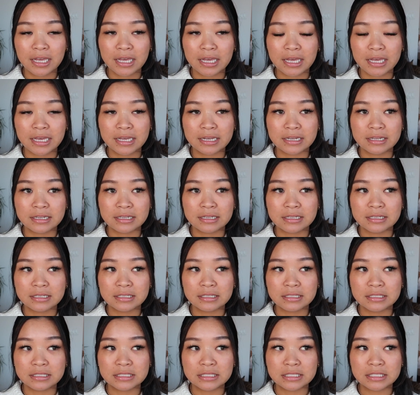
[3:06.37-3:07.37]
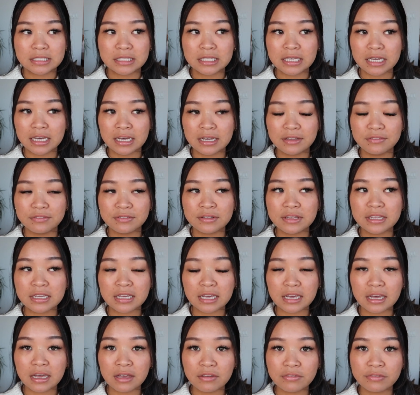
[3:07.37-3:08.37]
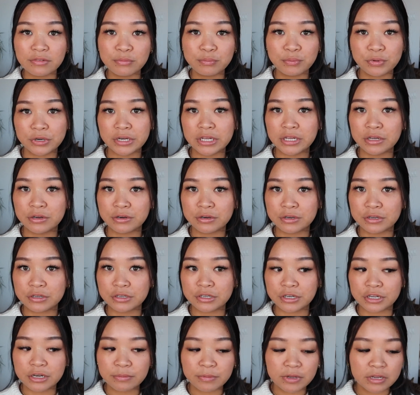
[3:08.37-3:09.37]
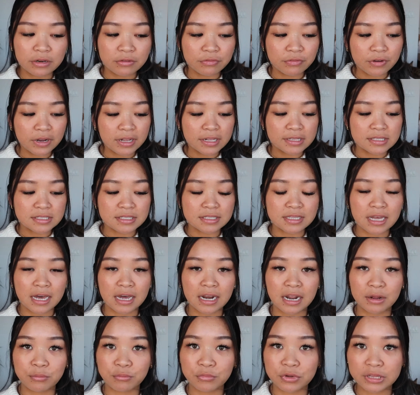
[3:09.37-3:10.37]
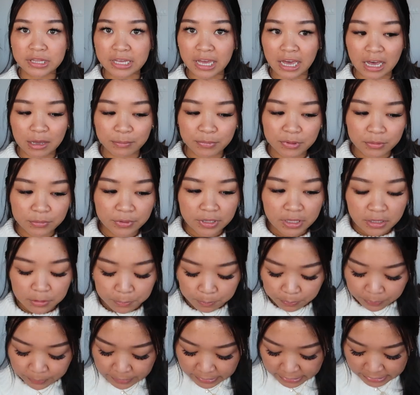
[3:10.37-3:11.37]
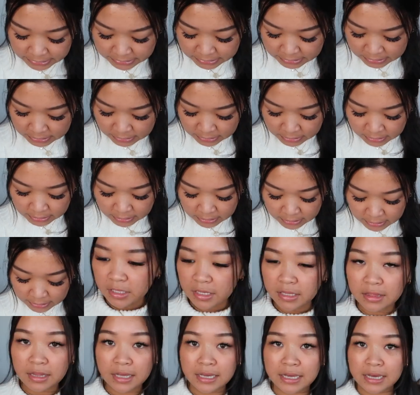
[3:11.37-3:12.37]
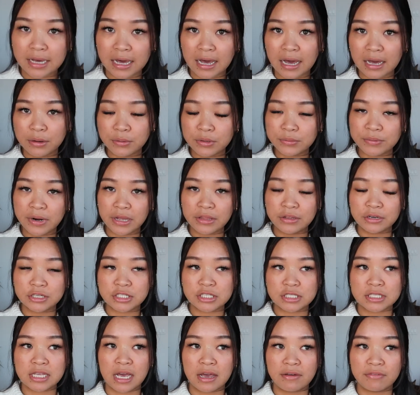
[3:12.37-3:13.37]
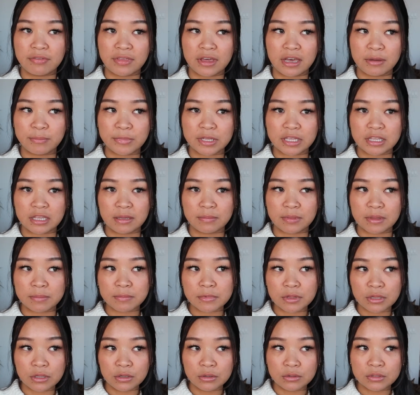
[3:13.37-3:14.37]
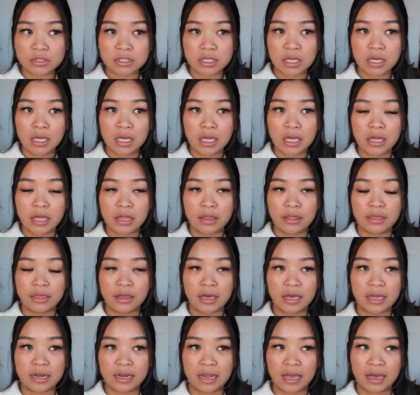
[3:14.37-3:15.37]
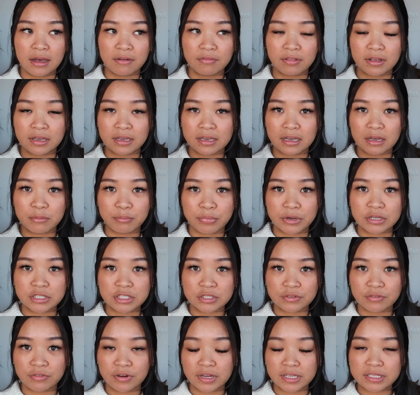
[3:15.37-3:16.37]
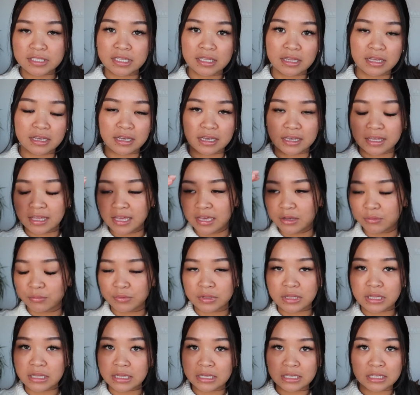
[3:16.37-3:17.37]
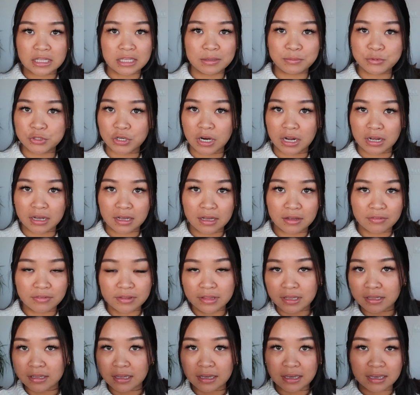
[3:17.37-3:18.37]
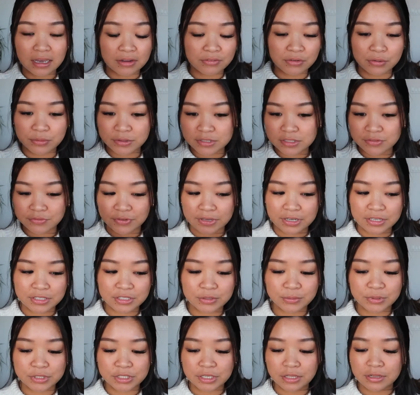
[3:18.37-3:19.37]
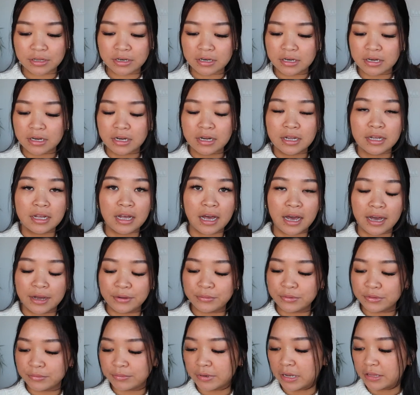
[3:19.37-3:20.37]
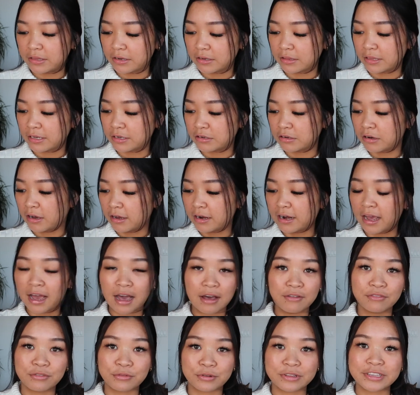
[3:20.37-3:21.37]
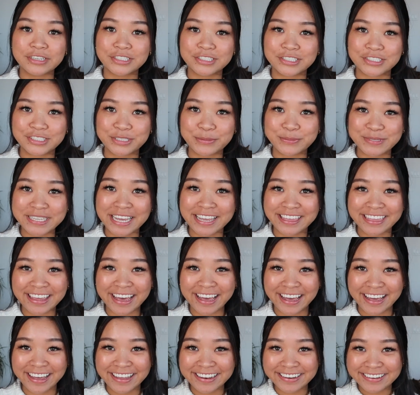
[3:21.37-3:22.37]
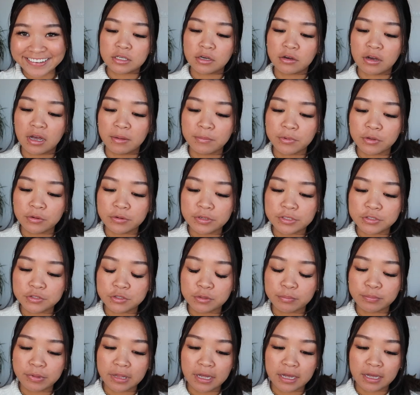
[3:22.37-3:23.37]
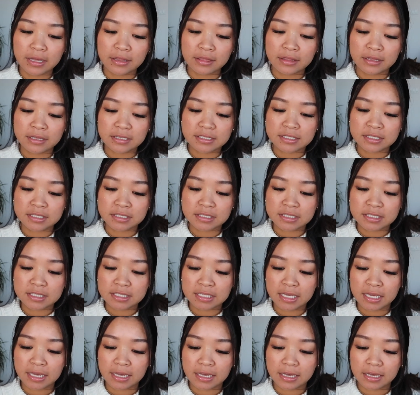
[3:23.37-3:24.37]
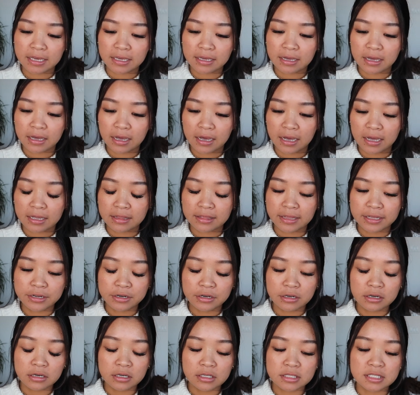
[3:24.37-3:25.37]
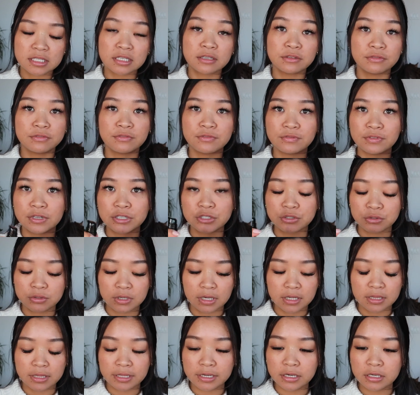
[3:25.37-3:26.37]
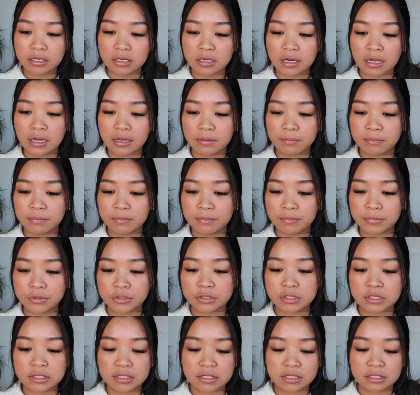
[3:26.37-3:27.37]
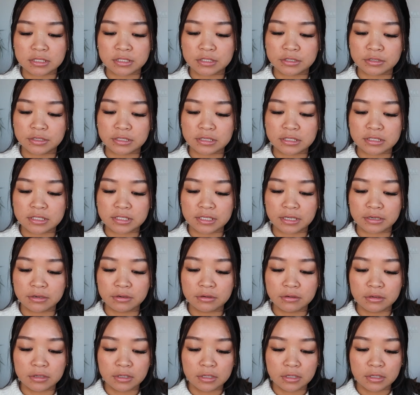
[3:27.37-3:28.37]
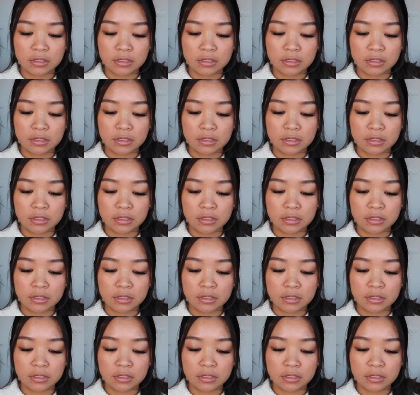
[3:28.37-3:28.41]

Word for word: And yeah, I feel like I have a pretty good amount of friends that I'm really happy with, but like I would rather just have them and keep them close than have like a bunch of friends that like I can't really like keep track of, and then like everyone's fake to each other. I would rather like not have relationships like that. So I'm going to apply this Say highlighter. It's like a facial highlighter. I purchased this during the sale.